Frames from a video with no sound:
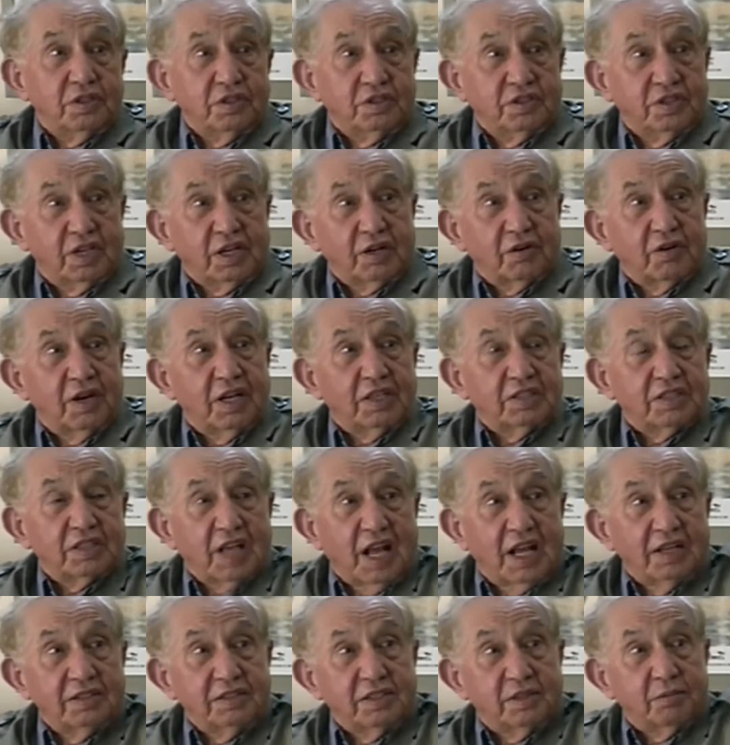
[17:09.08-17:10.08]
Put the
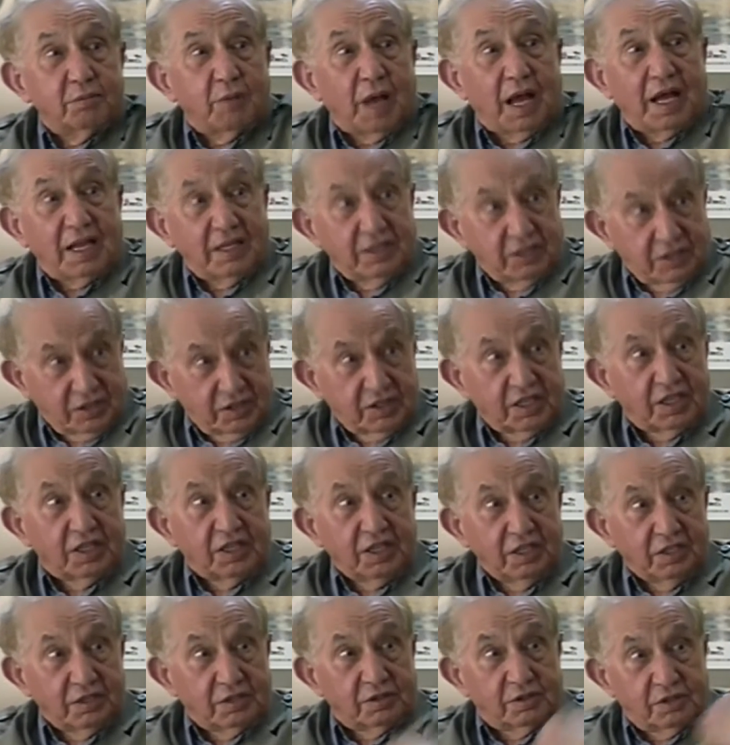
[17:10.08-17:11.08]
cigarettes under my
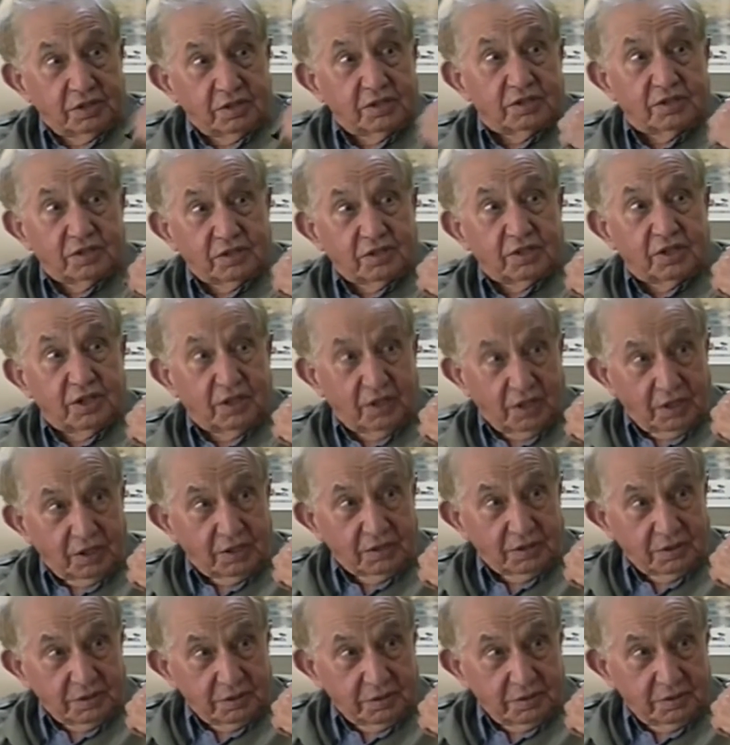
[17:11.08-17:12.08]
seat at the
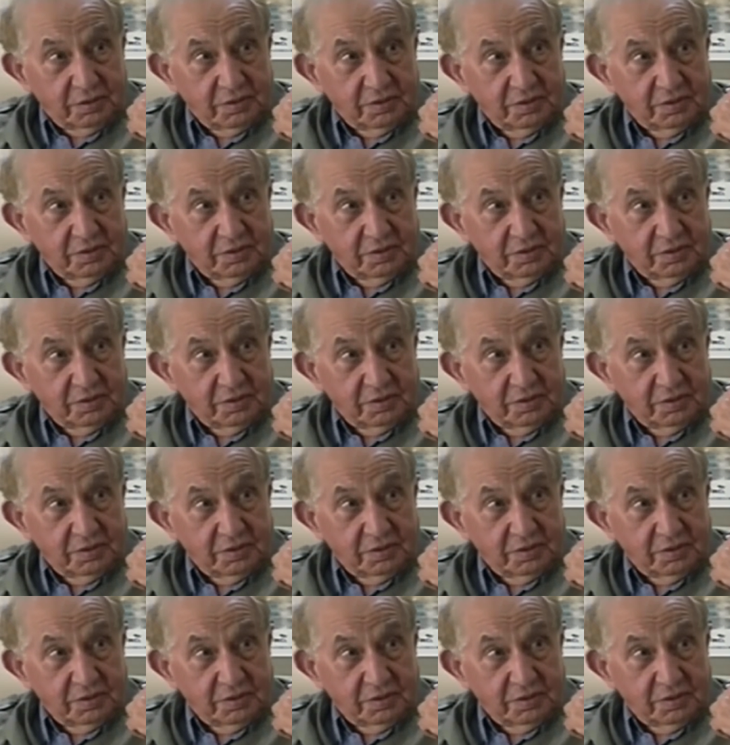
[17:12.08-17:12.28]
stern.